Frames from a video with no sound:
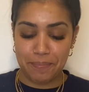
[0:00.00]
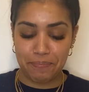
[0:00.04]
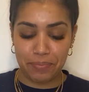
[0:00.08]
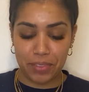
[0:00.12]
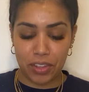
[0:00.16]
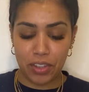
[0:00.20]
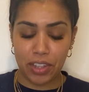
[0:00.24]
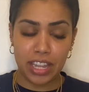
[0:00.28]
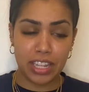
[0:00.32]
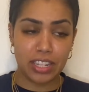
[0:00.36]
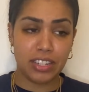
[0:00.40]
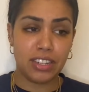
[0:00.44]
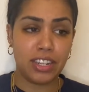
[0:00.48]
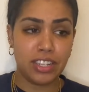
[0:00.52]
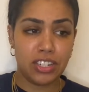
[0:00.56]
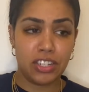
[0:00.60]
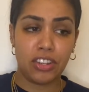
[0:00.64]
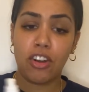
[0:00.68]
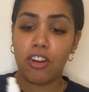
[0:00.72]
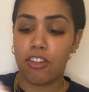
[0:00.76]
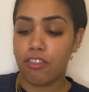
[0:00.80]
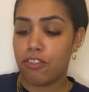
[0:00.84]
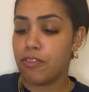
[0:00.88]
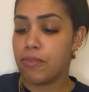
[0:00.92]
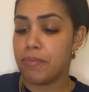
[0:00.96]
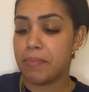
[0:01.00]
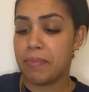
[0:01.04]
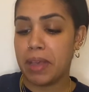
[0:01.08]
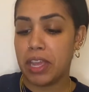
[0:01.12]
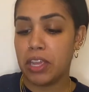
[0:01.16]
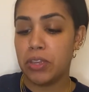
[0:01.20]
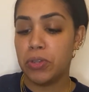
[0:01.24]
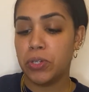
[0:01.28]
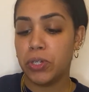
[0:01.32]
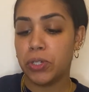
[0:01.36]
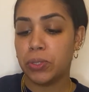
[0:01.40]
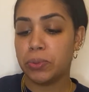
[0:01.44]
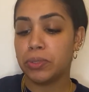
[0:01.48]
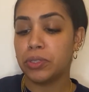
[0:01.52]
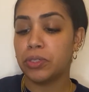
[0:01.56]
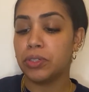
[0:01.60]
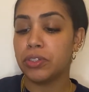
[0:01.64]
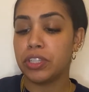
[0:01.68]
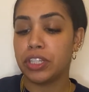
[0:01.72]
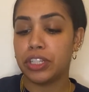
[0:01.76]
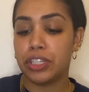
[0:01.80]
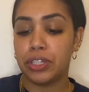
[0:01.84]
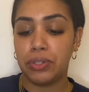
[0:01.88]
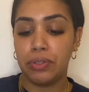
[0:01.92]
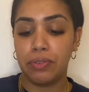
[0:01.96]
Okay, so let's start off with my usual,
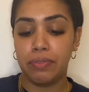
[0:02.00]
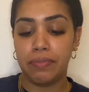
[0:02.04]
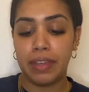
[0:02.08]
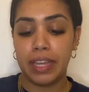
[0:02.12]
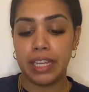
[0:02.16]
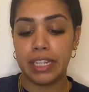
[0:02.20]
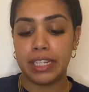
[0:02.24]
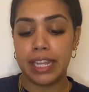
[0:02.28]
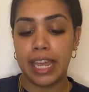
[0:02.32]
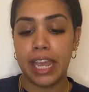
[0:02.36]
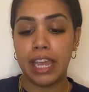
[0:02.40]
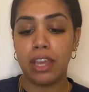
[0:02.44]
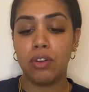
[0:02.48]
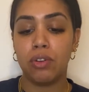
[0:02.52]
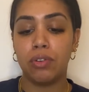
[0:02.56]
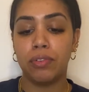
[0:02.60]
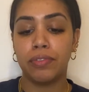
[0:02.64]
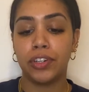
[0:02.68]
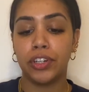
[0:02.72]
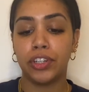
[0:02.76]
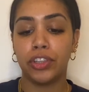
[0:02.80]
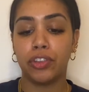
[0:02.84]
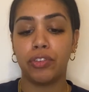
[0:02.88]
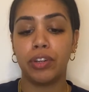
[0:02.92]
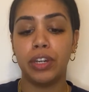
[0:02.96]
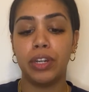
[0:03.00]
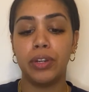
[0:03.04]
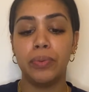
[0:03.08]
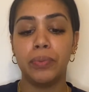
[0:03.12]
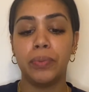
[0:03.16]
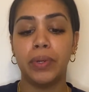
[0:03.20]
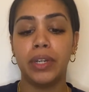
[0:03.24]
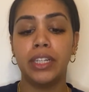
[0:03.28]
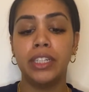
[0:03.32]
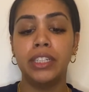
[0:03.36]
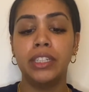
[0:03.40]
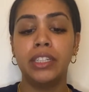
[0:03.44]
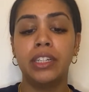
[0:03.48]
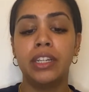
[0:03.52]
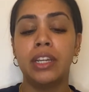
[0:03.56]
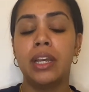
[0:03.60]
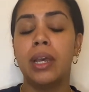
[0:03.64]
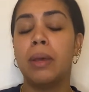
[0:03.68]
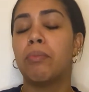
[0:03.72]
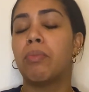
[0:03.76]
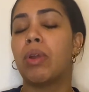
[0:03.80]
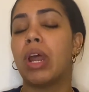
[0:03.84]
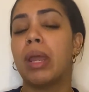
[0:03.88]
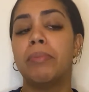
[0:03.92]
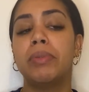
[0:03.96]
the Too Faced Hangover 3-in-1
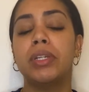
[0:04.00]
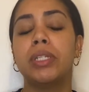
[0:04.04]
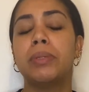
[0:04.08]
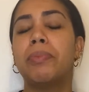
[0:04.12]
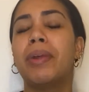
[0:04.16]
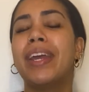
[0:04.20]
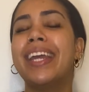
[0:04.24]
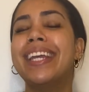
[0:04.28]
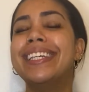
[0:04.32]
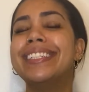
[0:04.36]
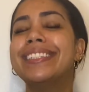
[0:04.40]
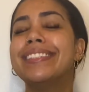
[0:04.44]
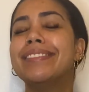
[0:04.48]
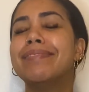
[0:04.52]
primer spray.